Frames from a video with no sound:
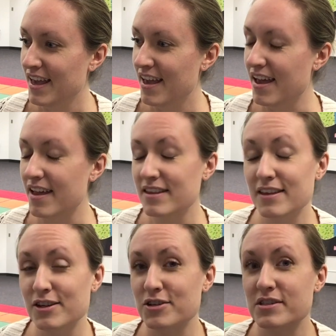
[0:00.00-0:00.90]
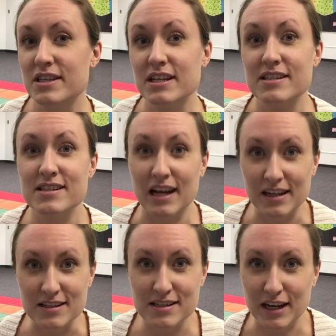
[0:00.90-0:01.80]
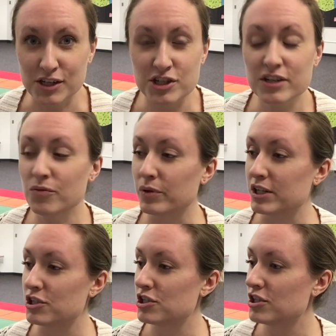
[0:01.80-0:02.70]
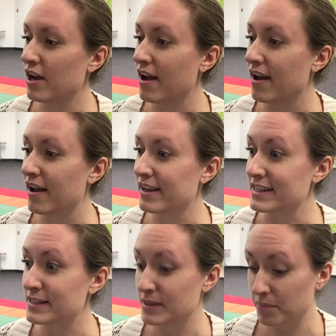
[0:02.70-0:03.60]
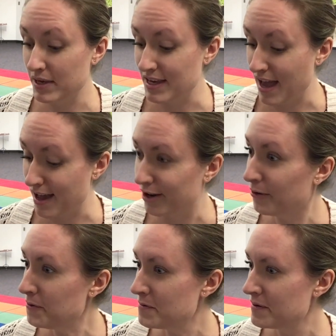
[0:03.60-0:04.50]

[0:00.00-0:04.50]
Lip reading: And then there's the second section, which is piano.